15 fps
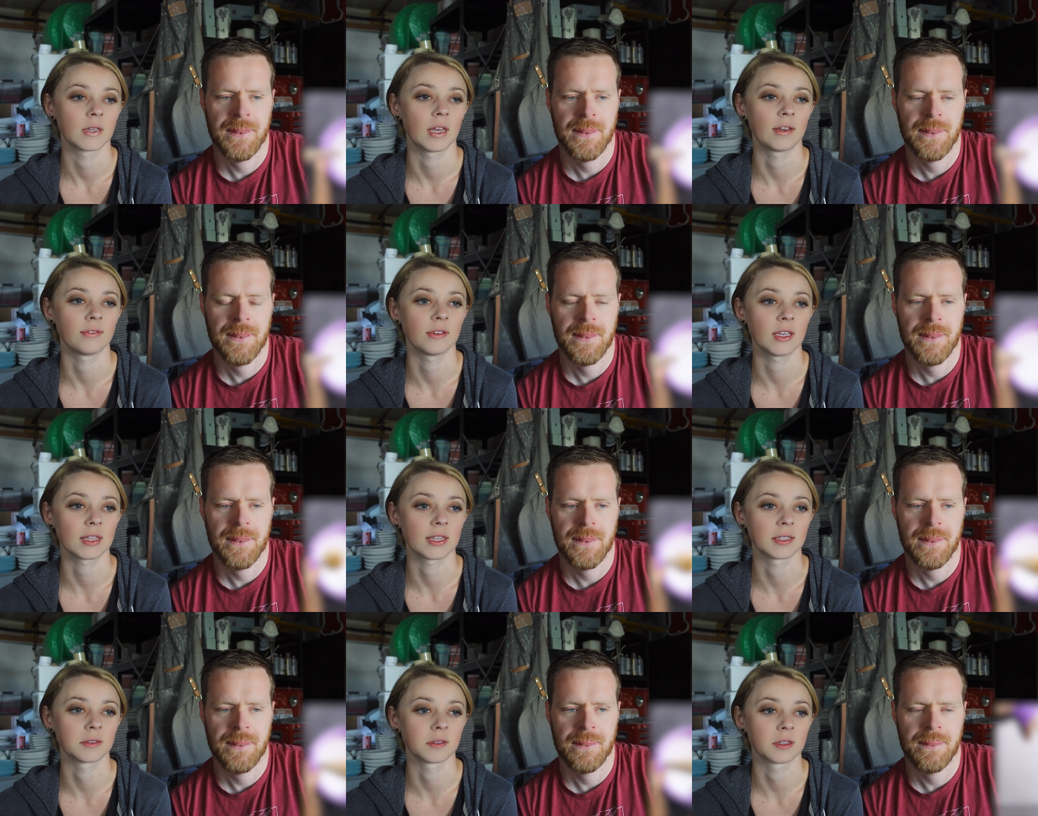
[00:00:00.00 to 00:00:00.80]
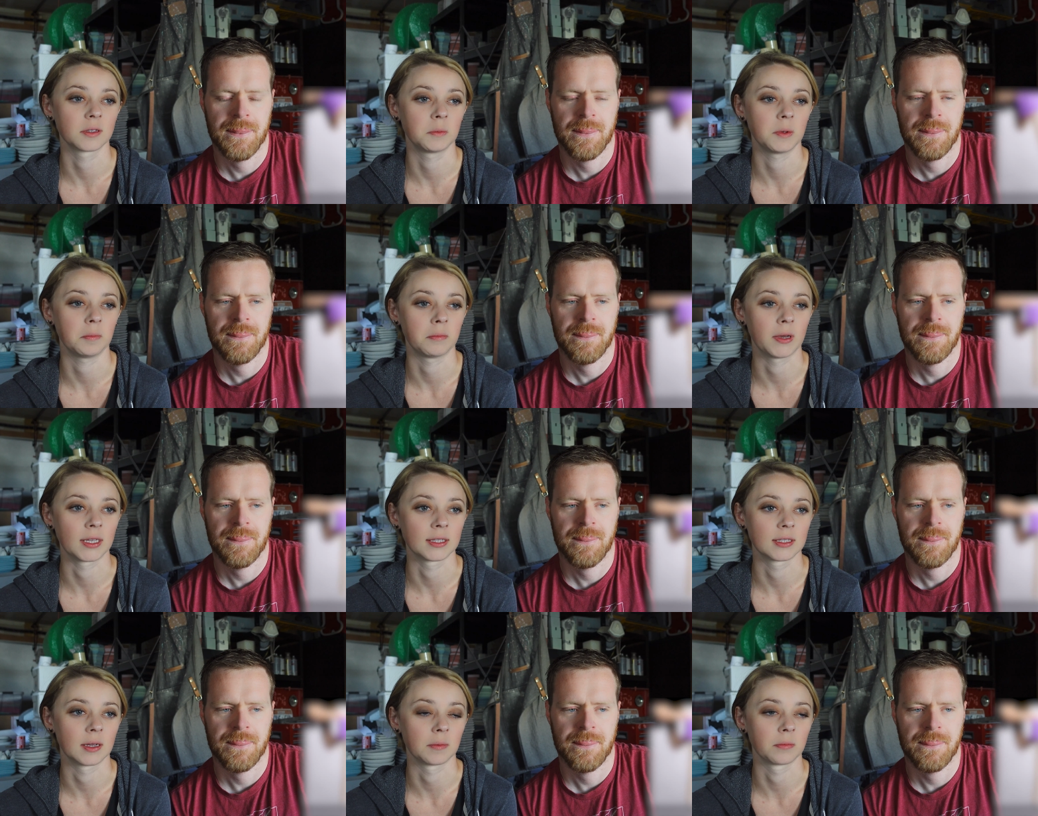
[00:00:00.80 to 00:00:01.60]
Speaker 1: I feel like this one could be
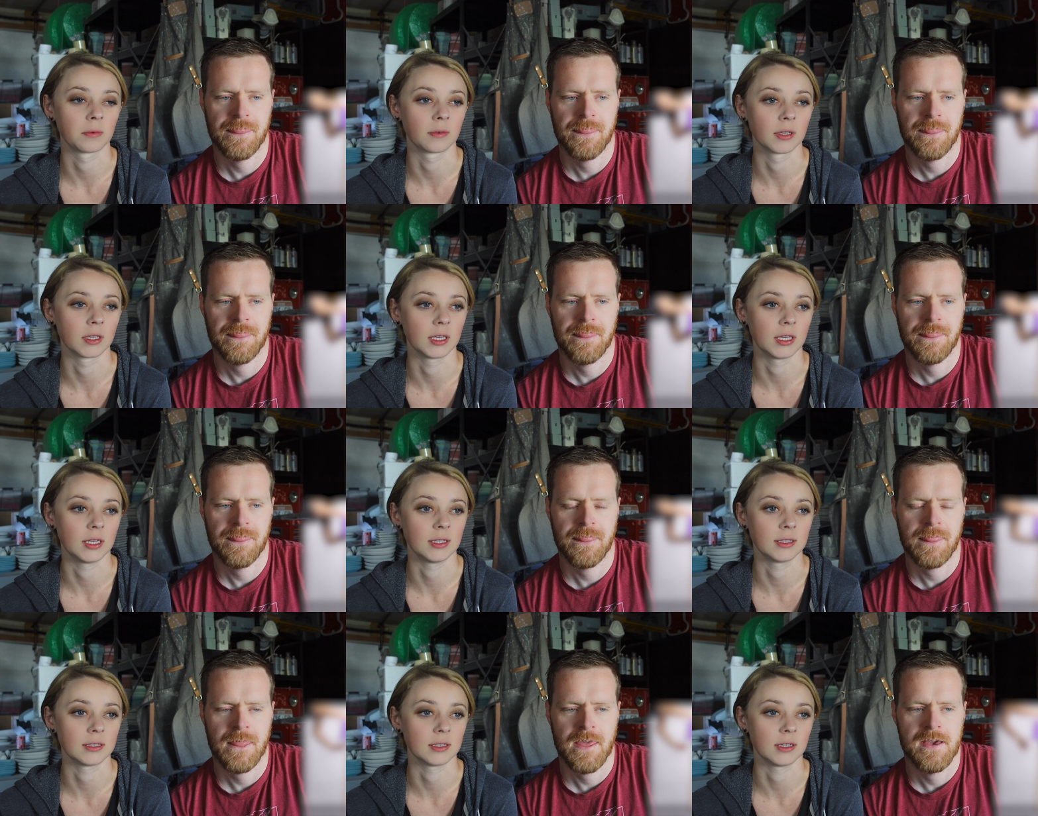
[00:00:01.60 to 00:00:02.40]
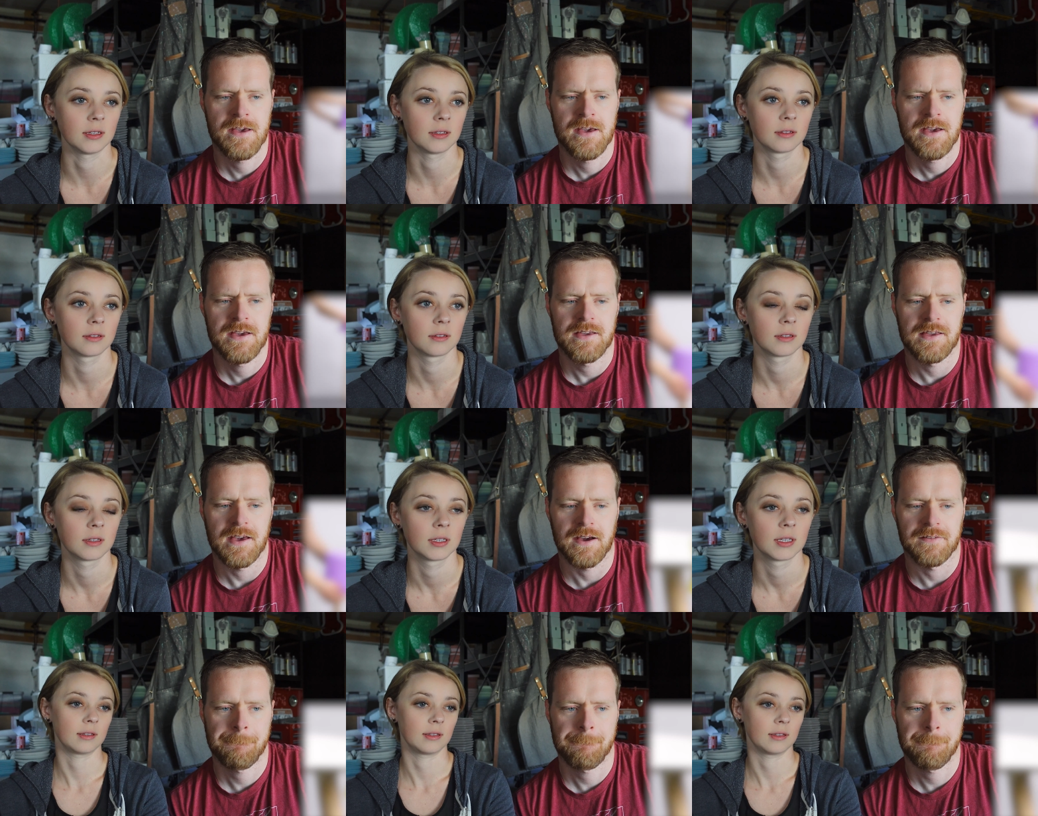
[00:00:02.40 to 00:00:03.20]
messed up really easy.
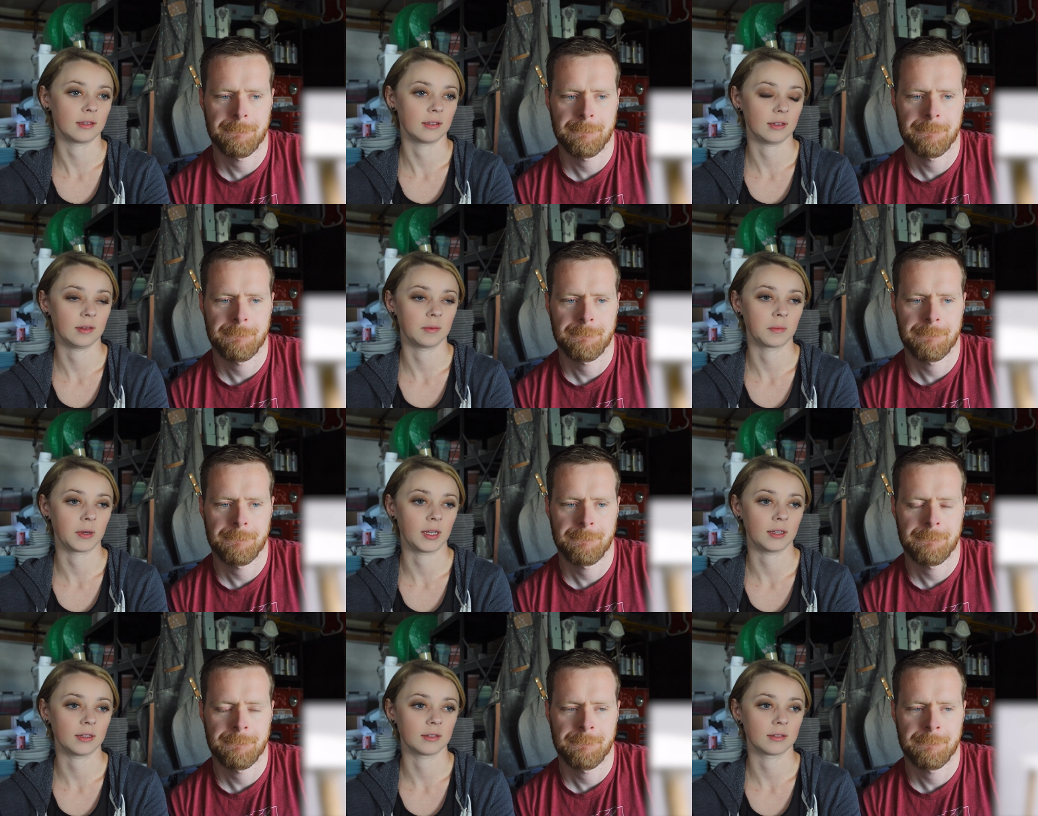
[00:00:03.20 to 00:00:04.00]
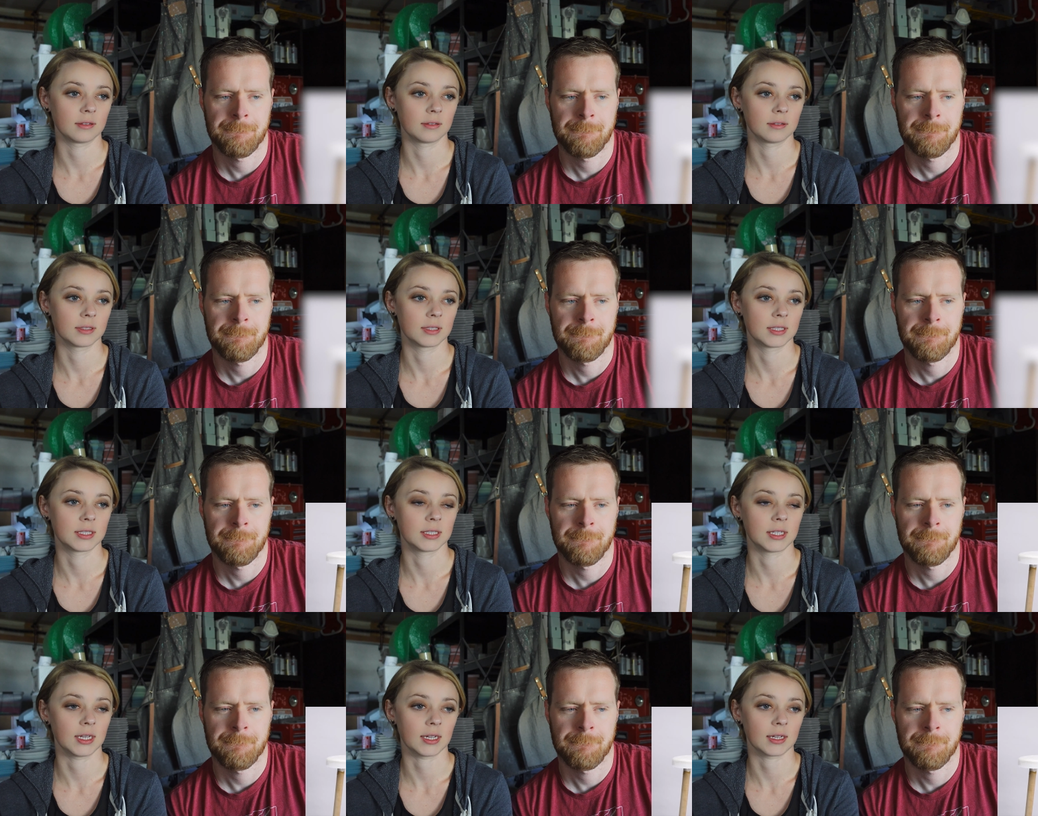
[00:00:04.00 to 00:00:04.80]
Yeah. You might
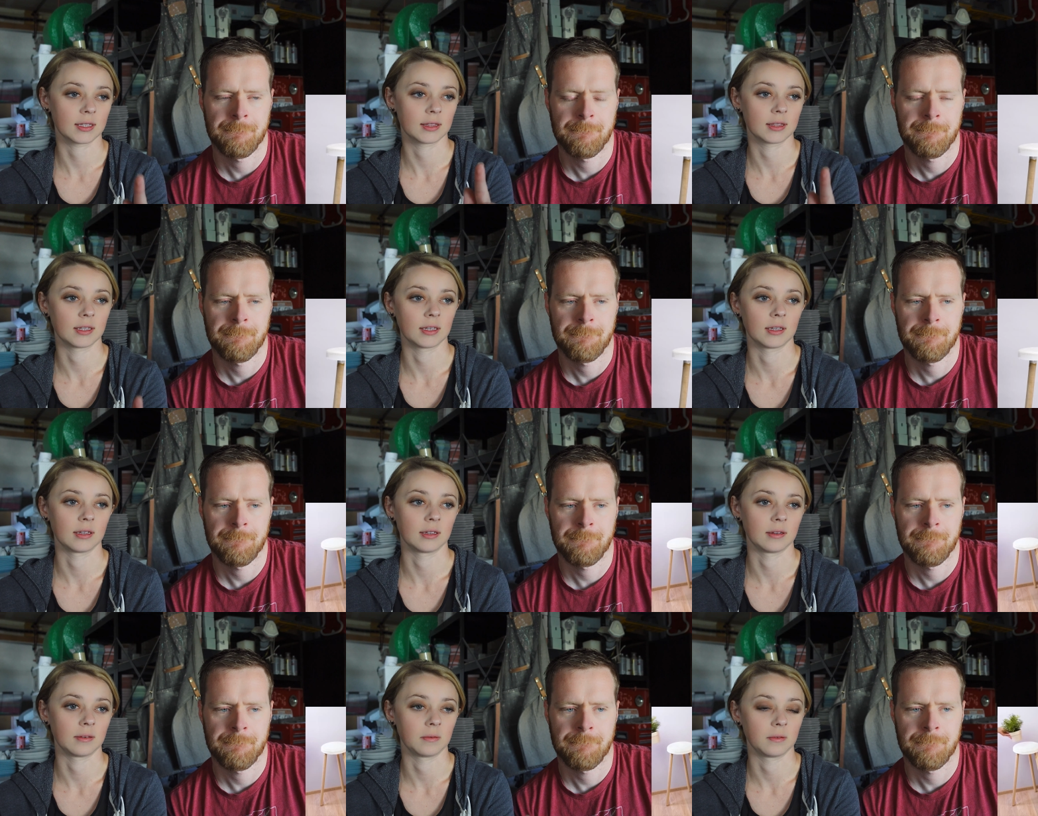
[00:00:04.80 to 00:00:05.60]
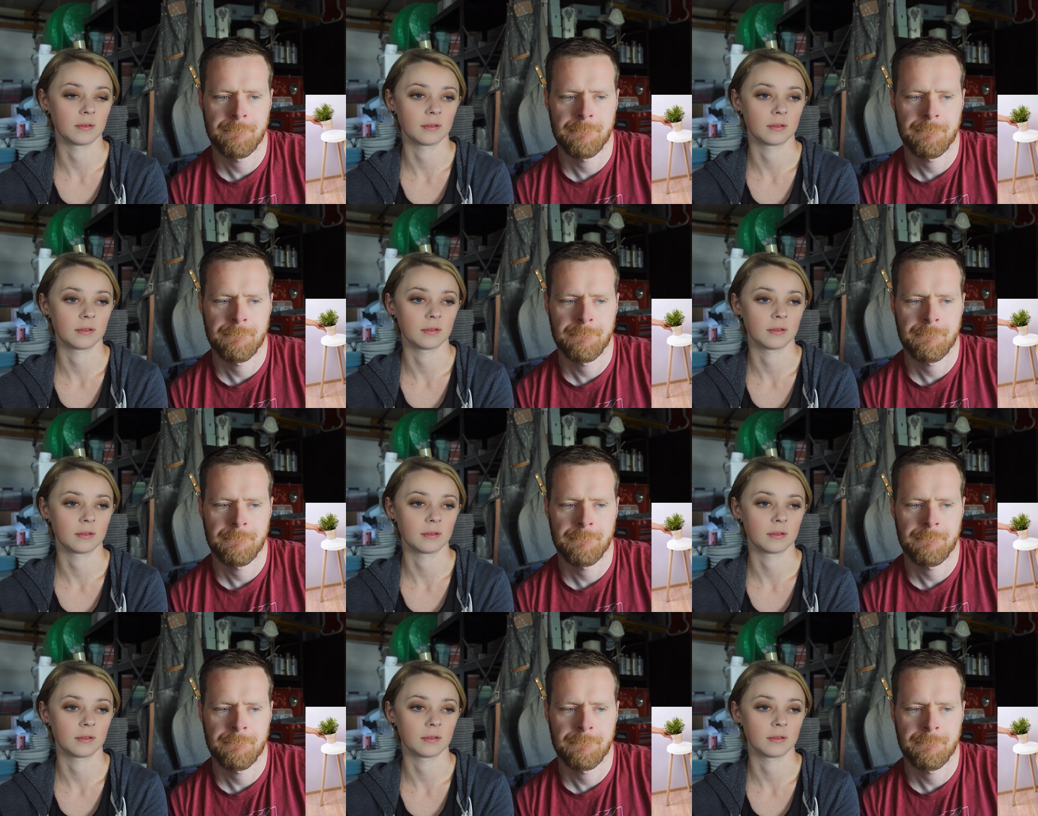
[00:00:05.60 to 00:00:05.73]
stick the